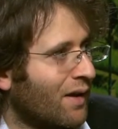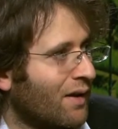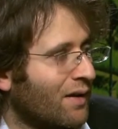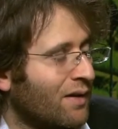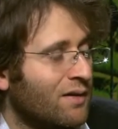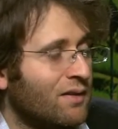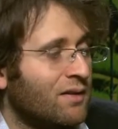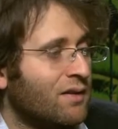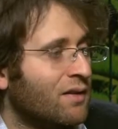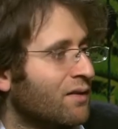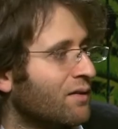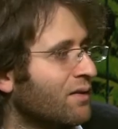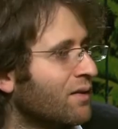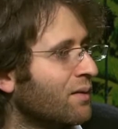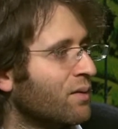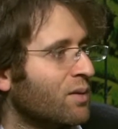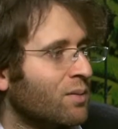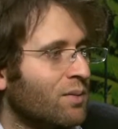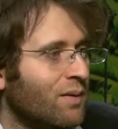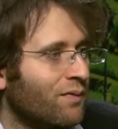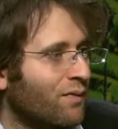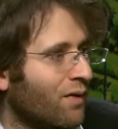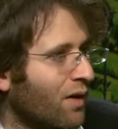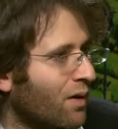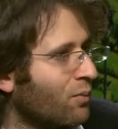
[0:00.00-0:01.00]
Indians seem to
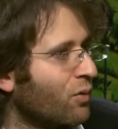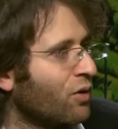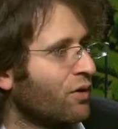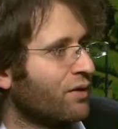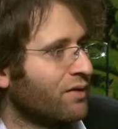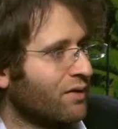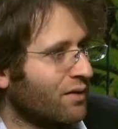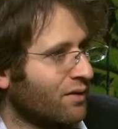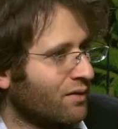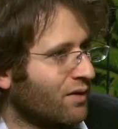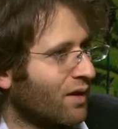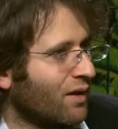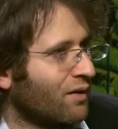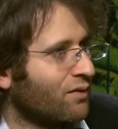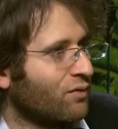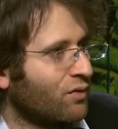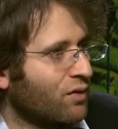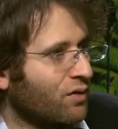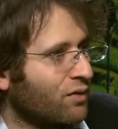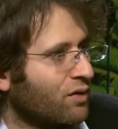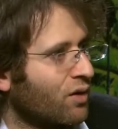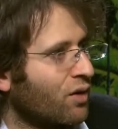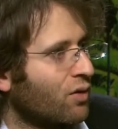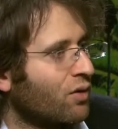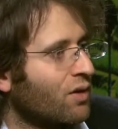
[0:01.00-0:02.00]
be far more
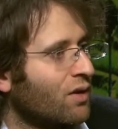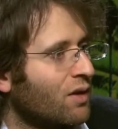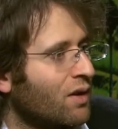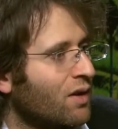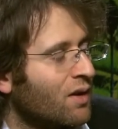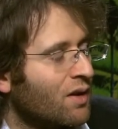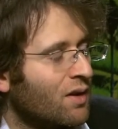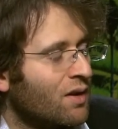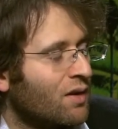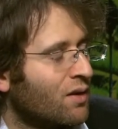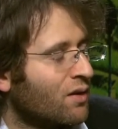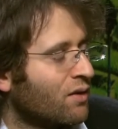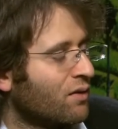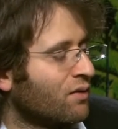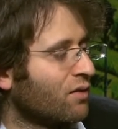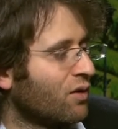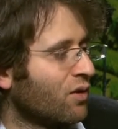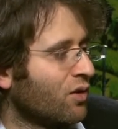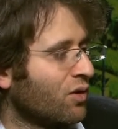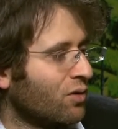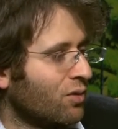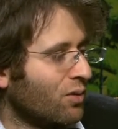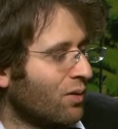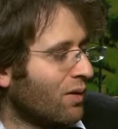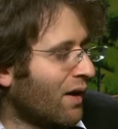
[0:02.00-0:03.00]
successful.
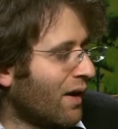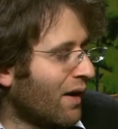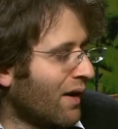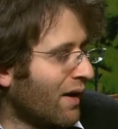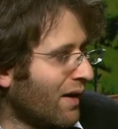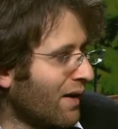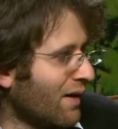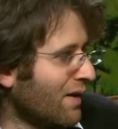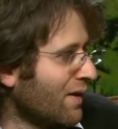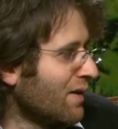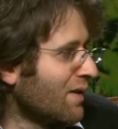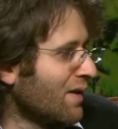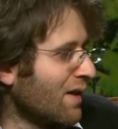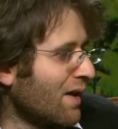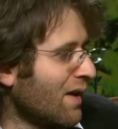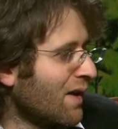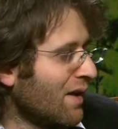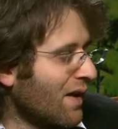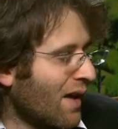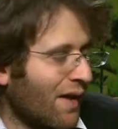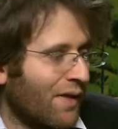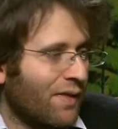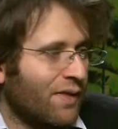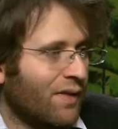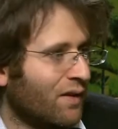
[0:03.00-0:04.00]
So
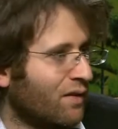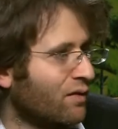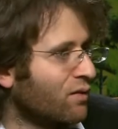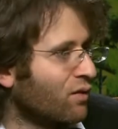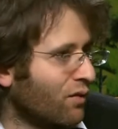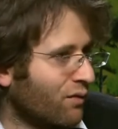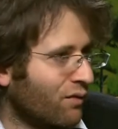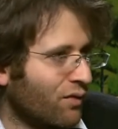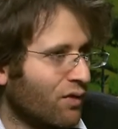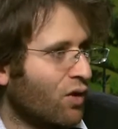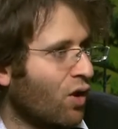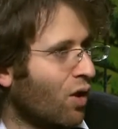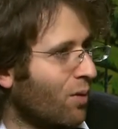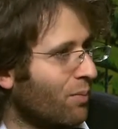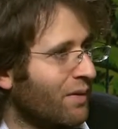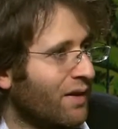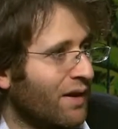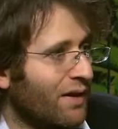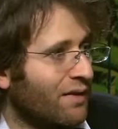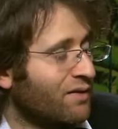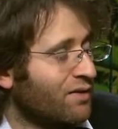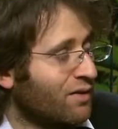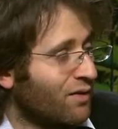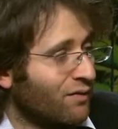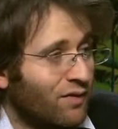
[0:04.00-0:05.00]
I think sort of a
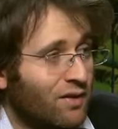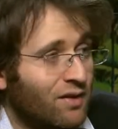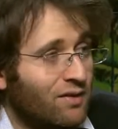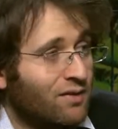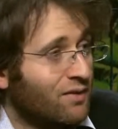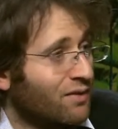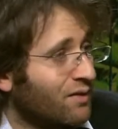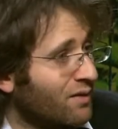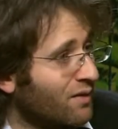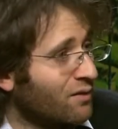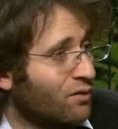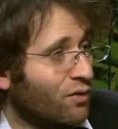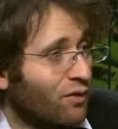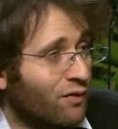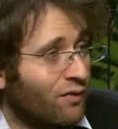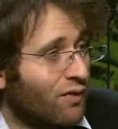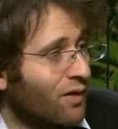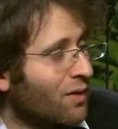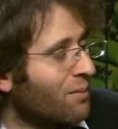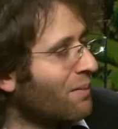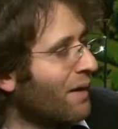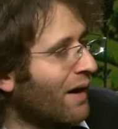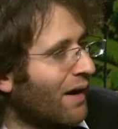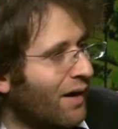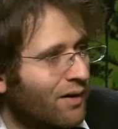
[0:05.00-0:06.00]
combination of this is a sort of
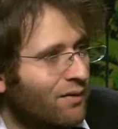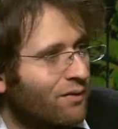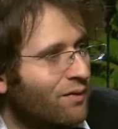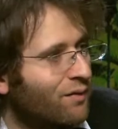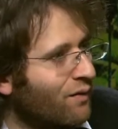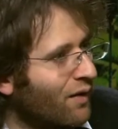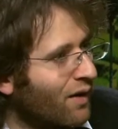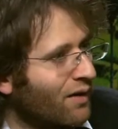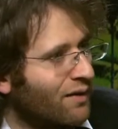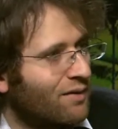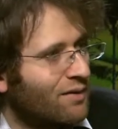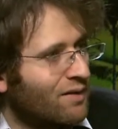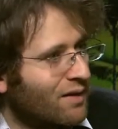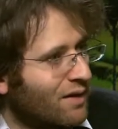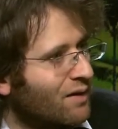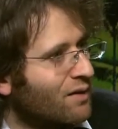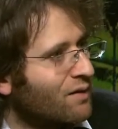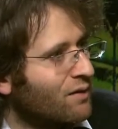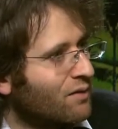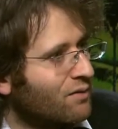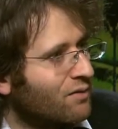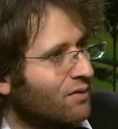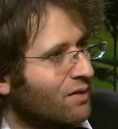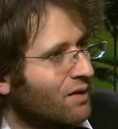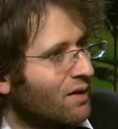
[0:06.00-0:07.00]
comparative advantage
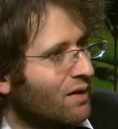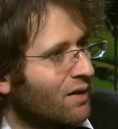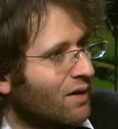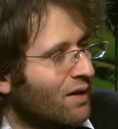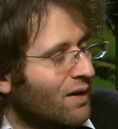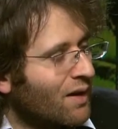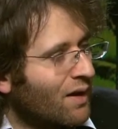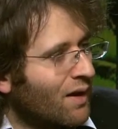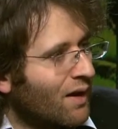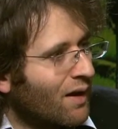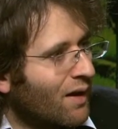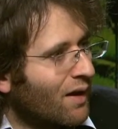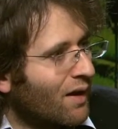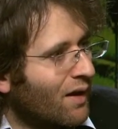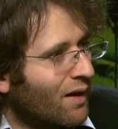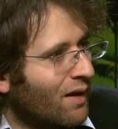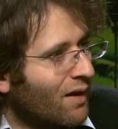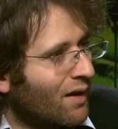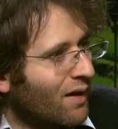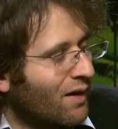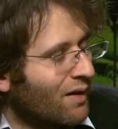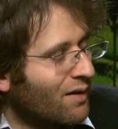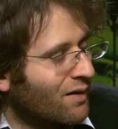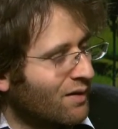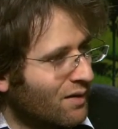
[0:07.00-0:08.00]
industry
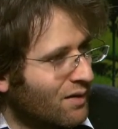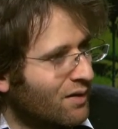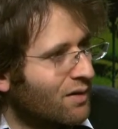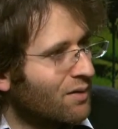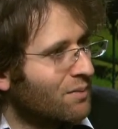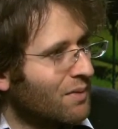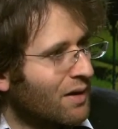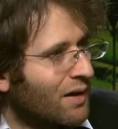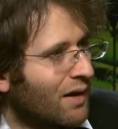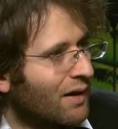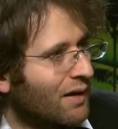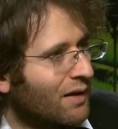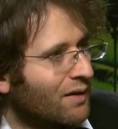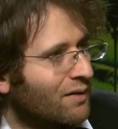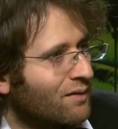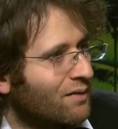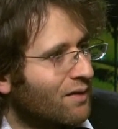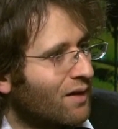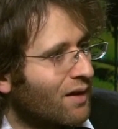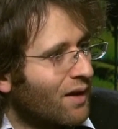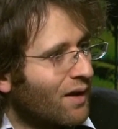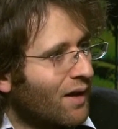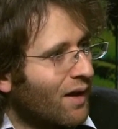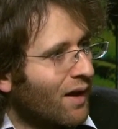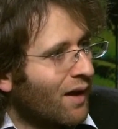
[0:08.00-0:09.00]
in the Middle East,
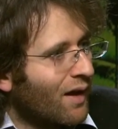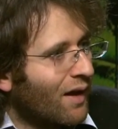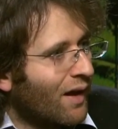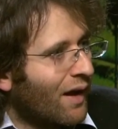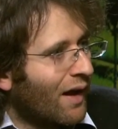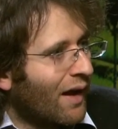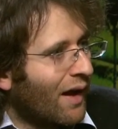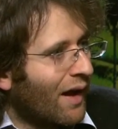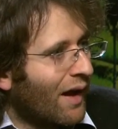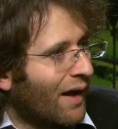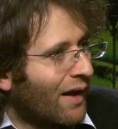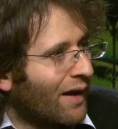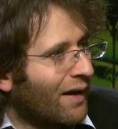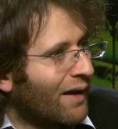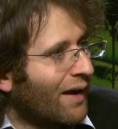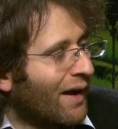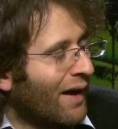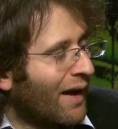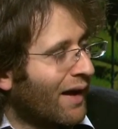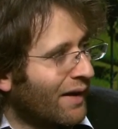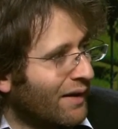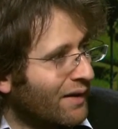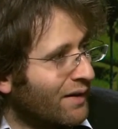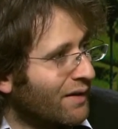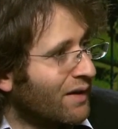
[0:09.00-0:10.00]

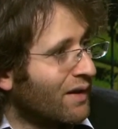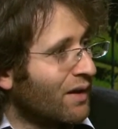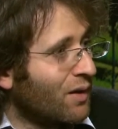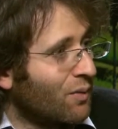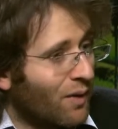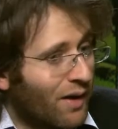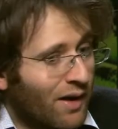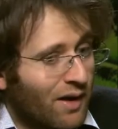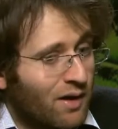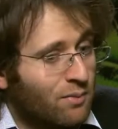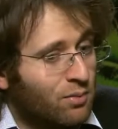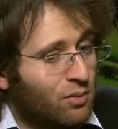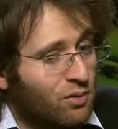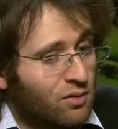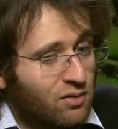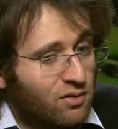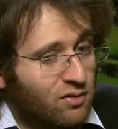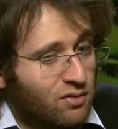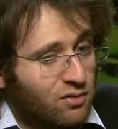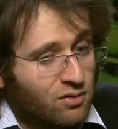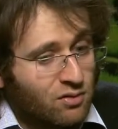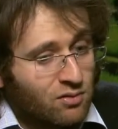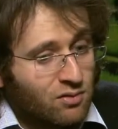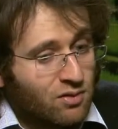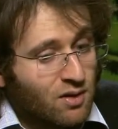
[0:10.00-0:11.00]
and they were able
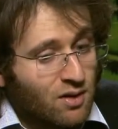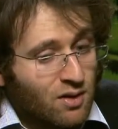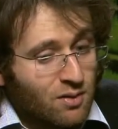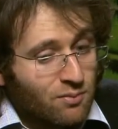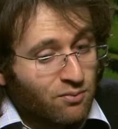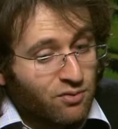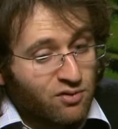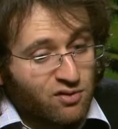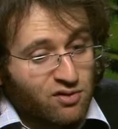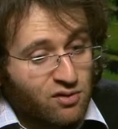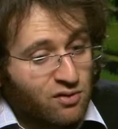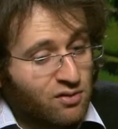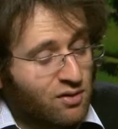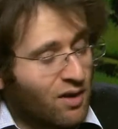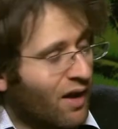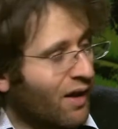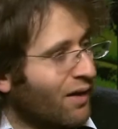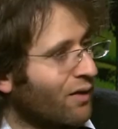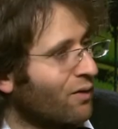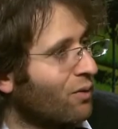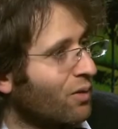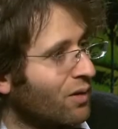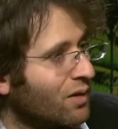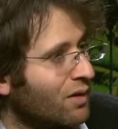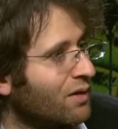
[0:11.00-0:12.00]
to produce
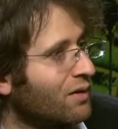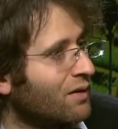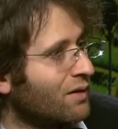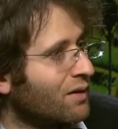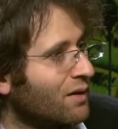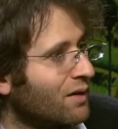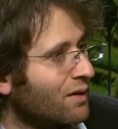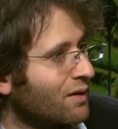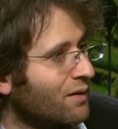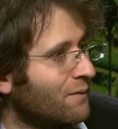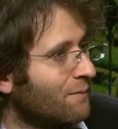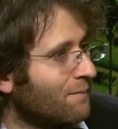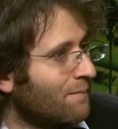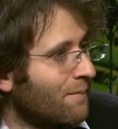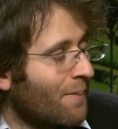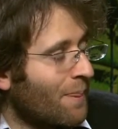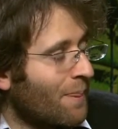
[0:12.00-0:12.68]
high quality